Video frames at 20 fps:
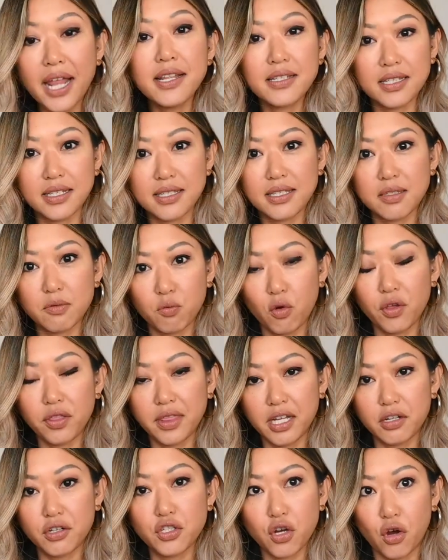is, what
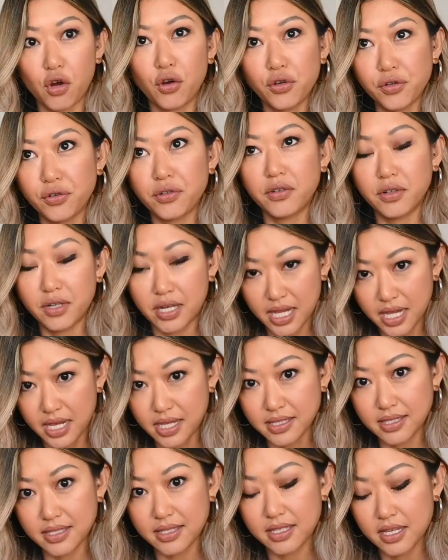their tone
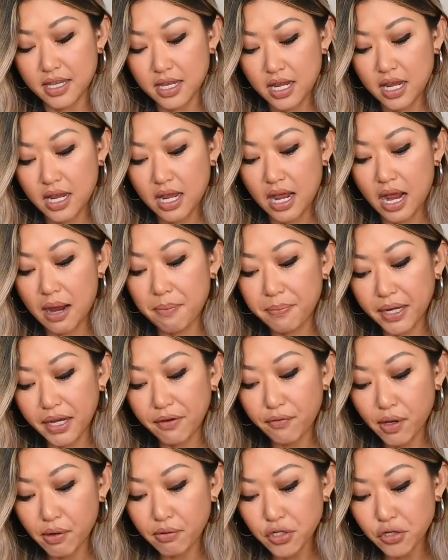is. But
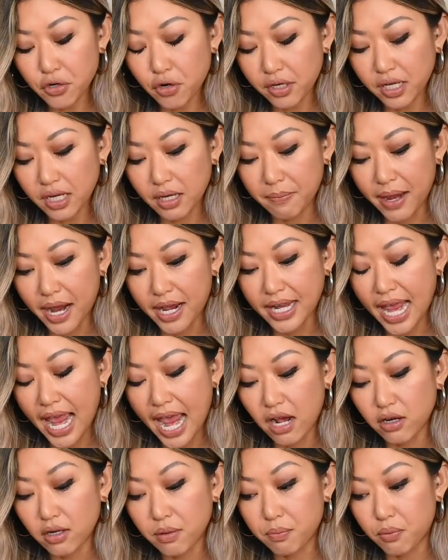if we were talking about
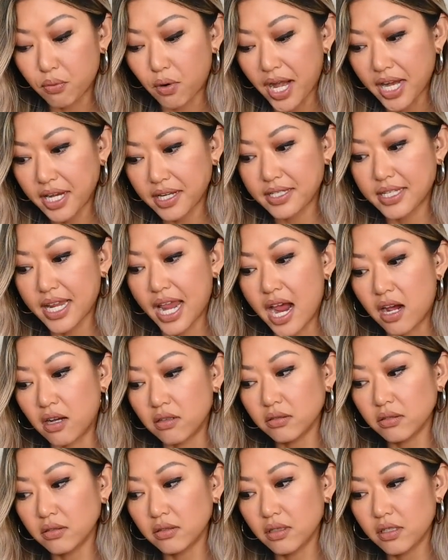how to break
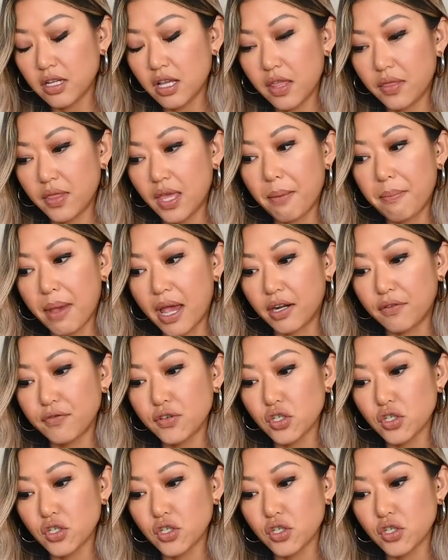down the amount of